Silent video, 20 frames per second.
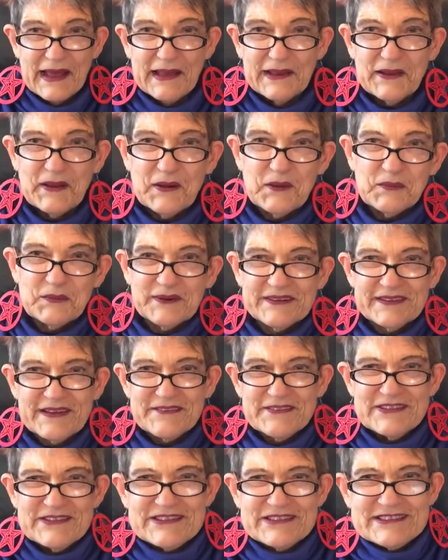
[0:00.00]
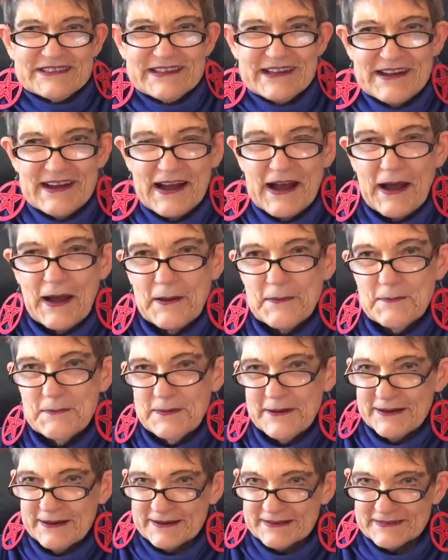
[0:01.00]
Hello, book lovers. I'm
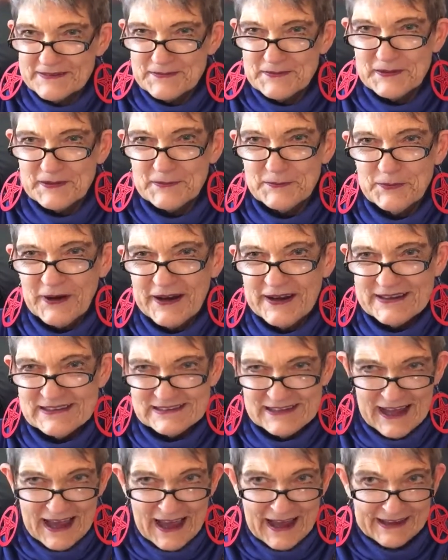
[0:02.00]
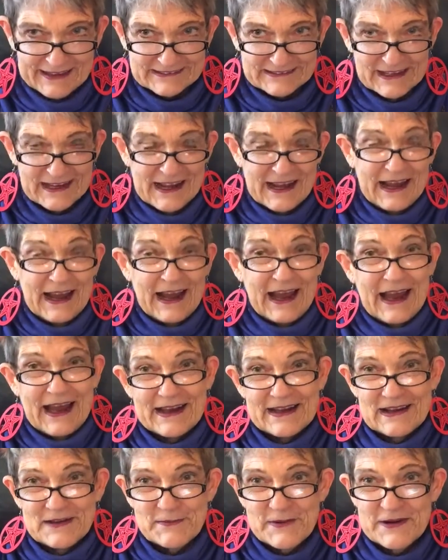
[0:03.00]
Peg, book prize addict, and
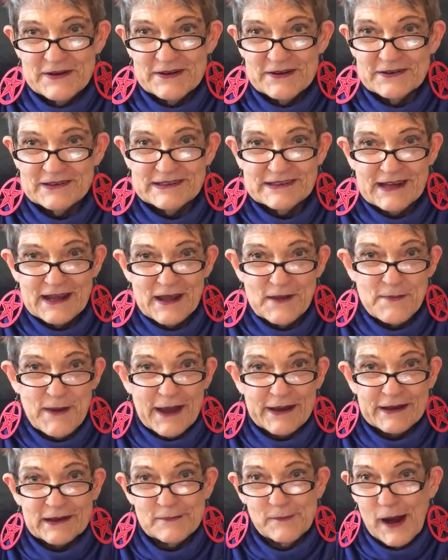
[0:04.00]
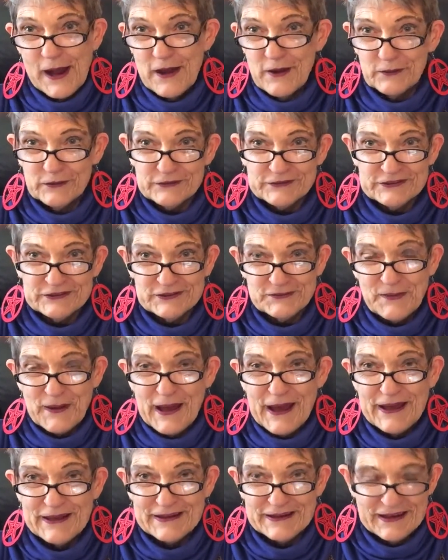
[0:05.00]
I'm here today back in my old
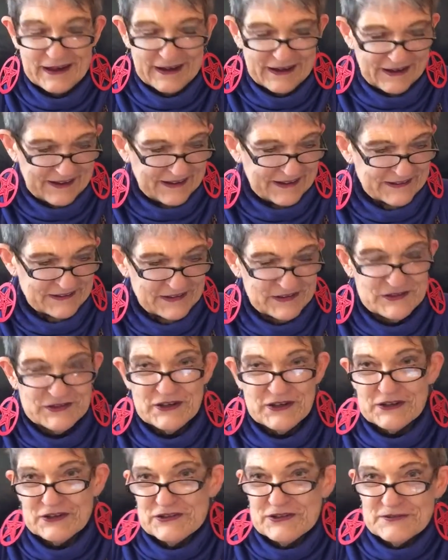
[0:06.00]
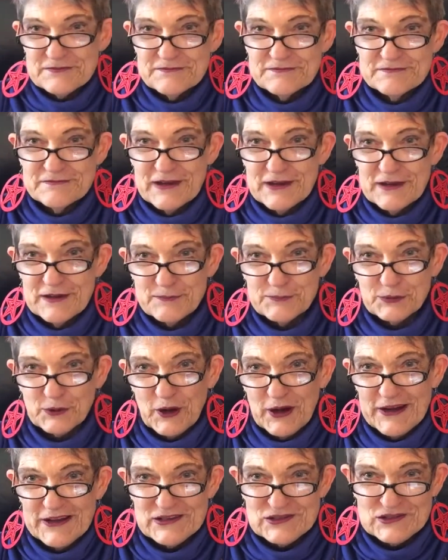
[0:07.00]
spot to share some
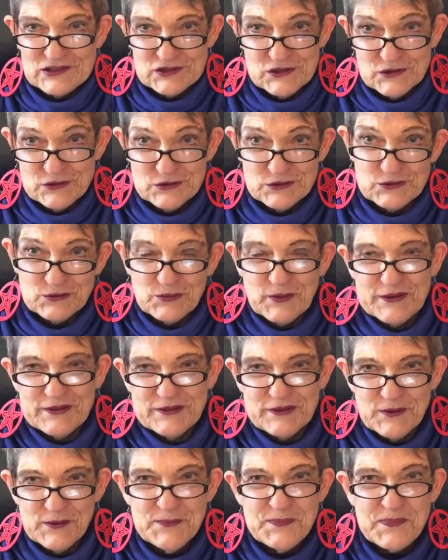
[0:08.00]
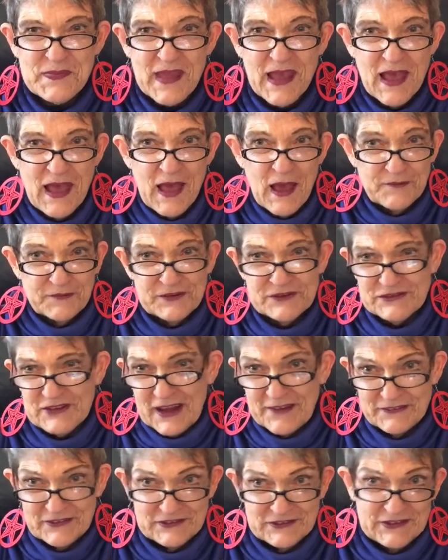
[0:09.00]
prize news with you. First, I
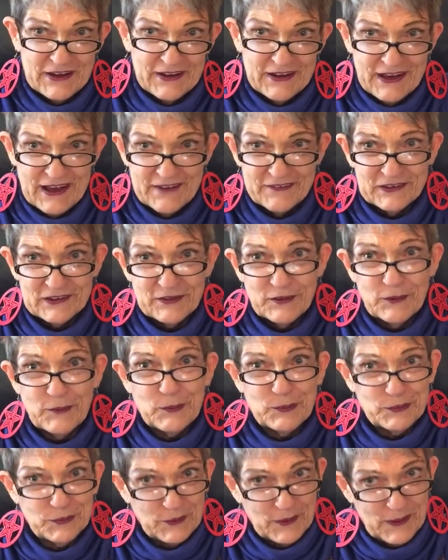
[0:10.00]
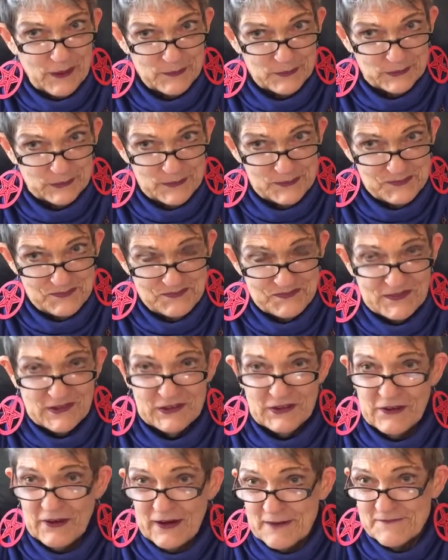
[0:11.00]
have to tell you, I have a little problem. You
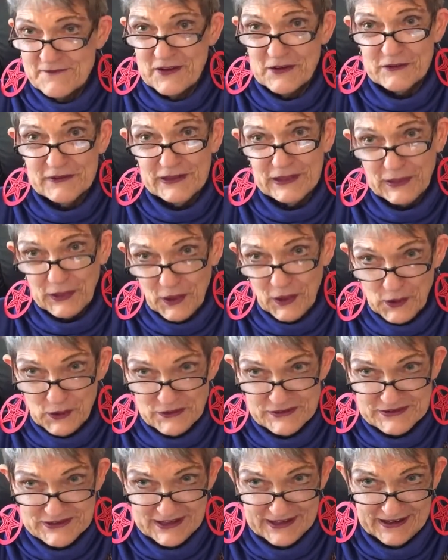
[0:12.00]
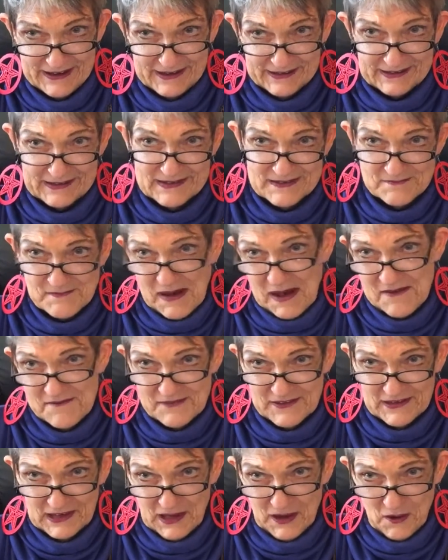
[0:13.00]
know, I'm very low tech in my
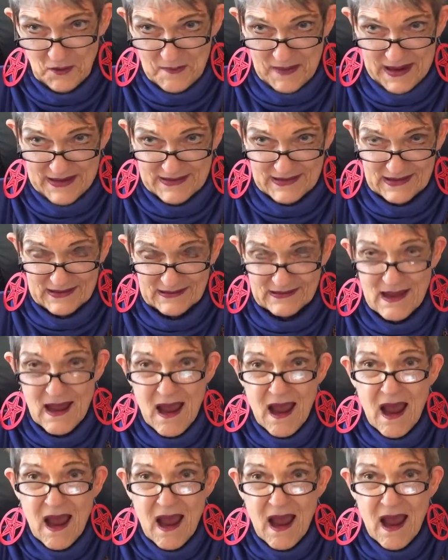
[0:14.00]
video making,